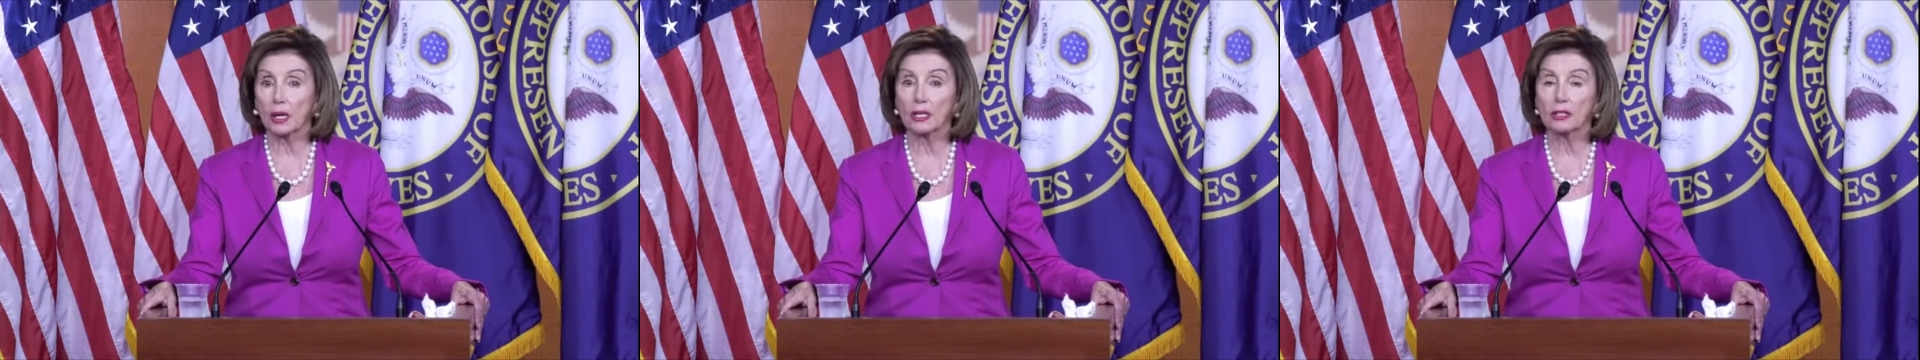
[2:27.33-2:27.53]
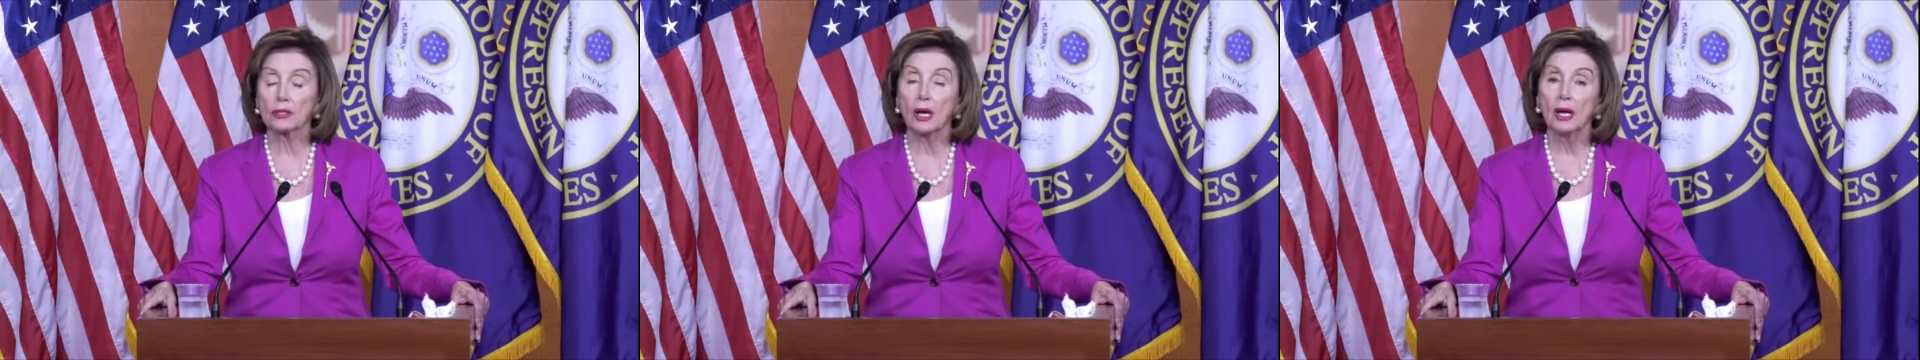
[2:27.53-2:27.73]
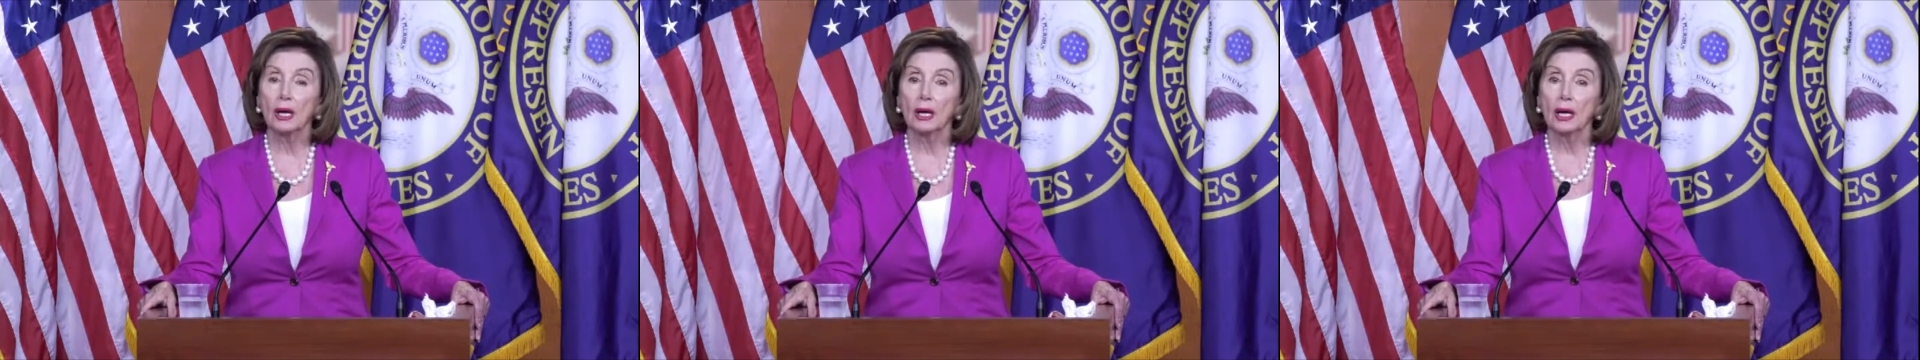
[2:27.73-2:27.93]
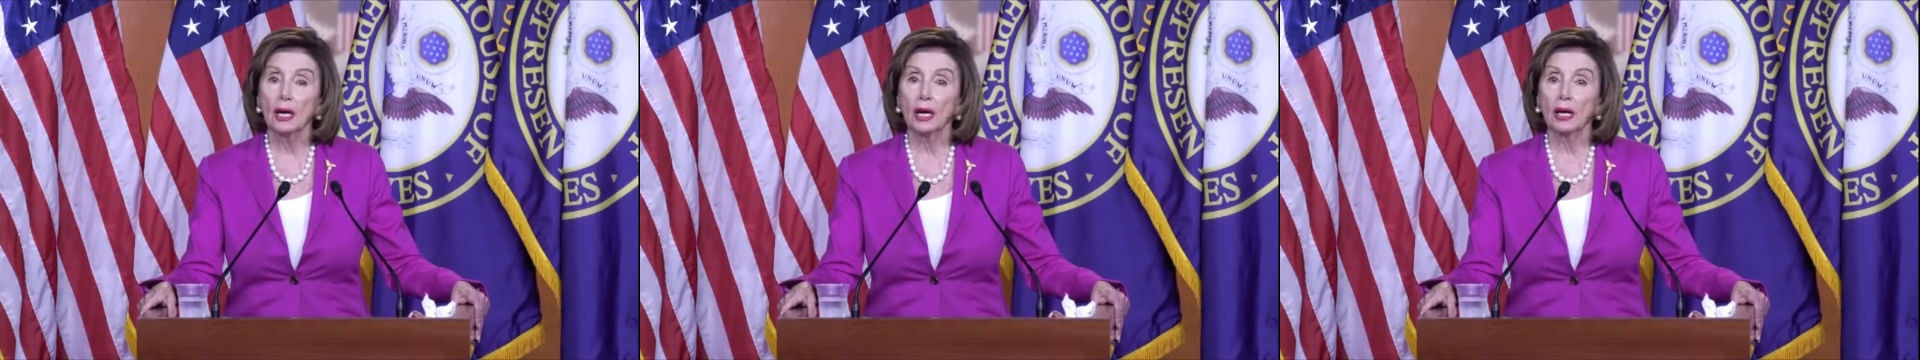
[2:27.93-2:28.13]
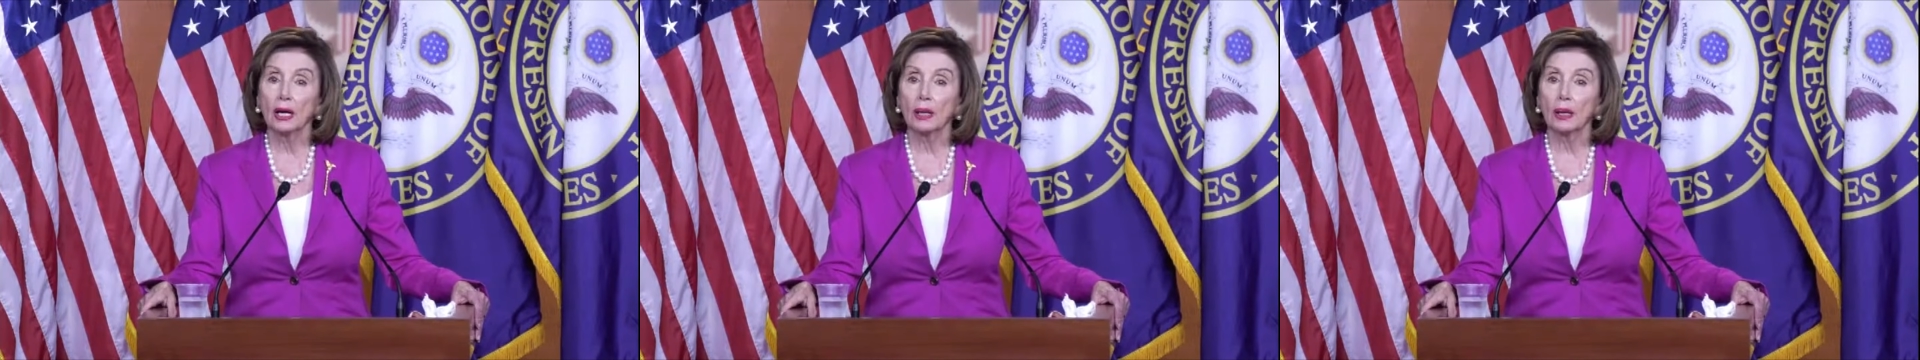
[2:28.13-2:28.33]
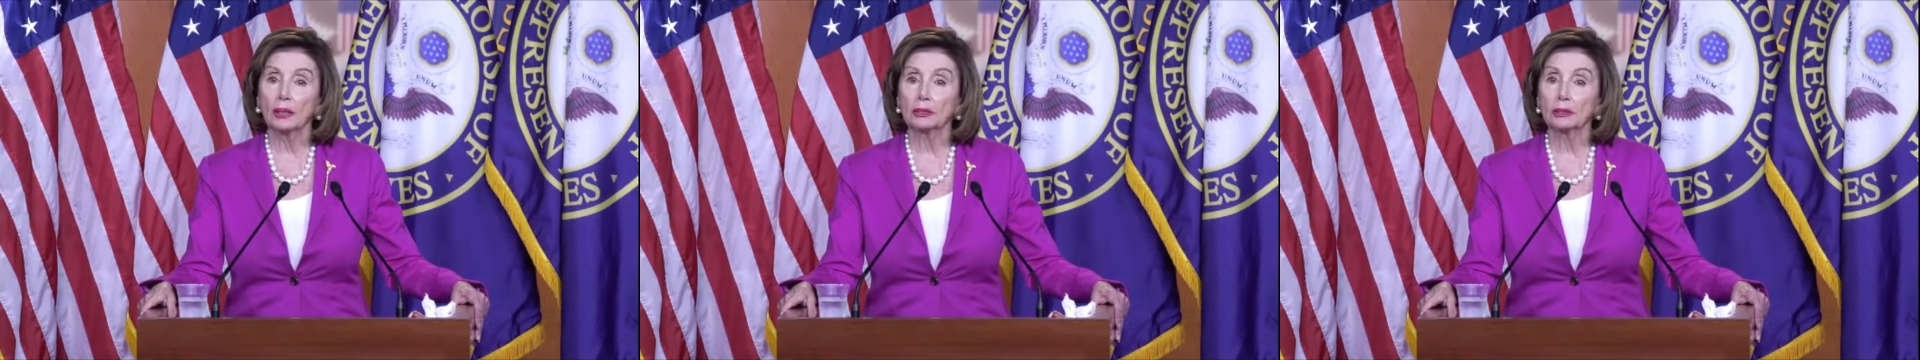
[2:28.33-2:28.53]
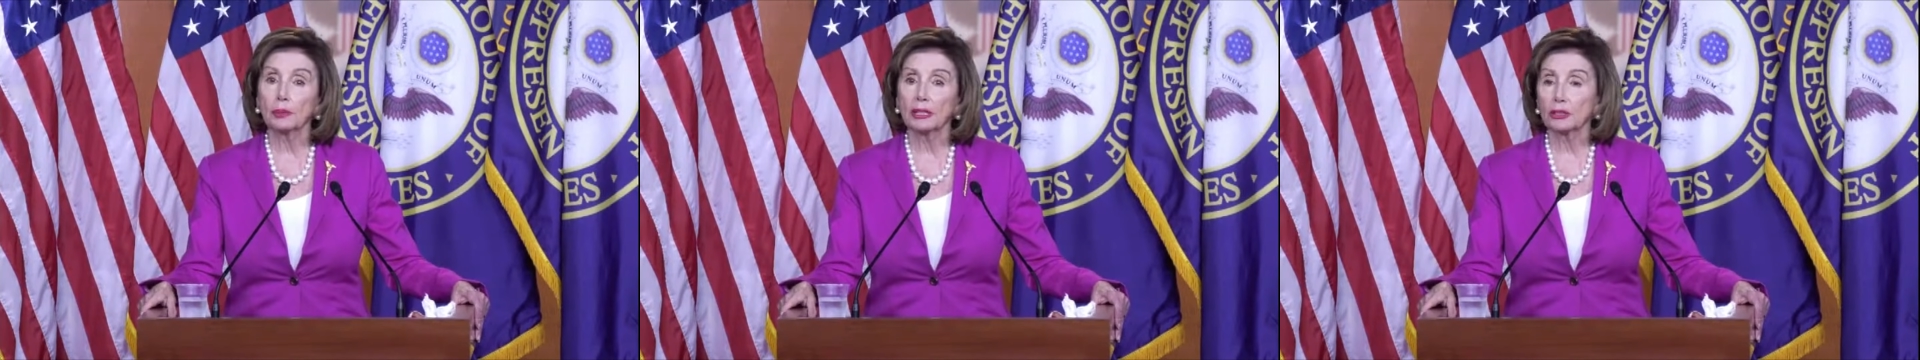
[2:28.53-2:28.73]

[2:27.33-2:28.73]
it was, uh, a